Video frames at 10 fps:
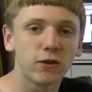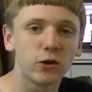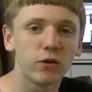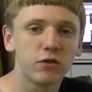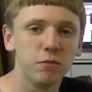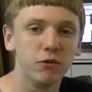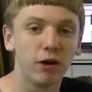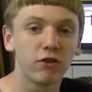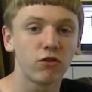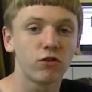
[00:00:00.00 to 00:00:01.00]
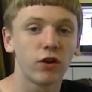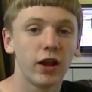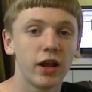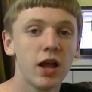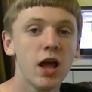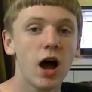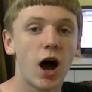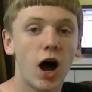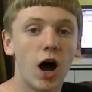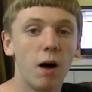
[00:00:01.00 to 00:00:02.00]
they're going to be registering
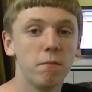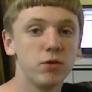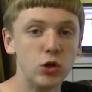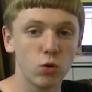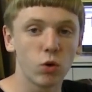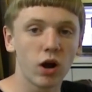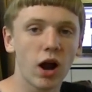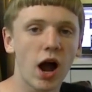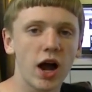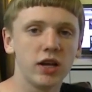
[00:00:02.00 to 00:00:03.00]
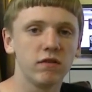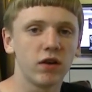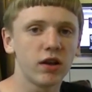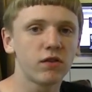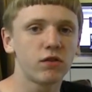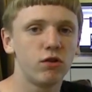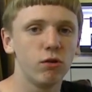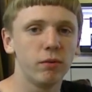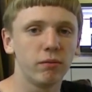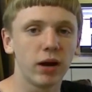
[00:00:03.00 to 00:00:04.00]
um, your iDevice
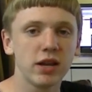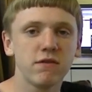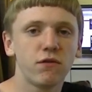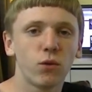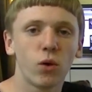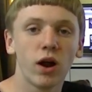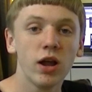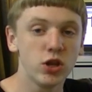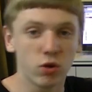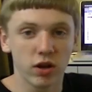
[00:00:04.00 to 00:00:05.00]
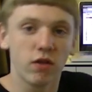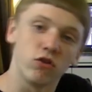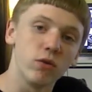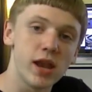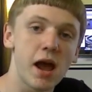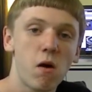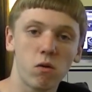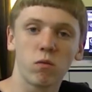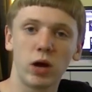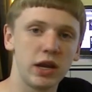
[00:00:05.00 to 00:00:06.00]
to be ready for, you can either do it now
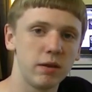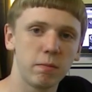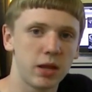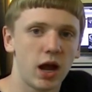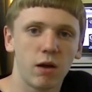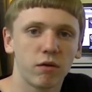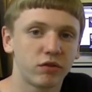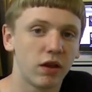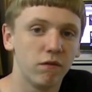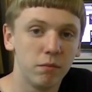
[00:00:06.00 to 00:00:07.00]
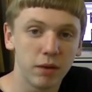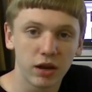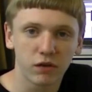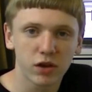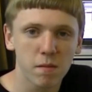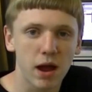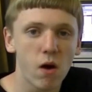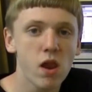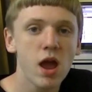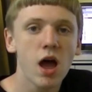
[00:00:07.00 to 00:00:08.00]
or when the iOS 7 betas come out,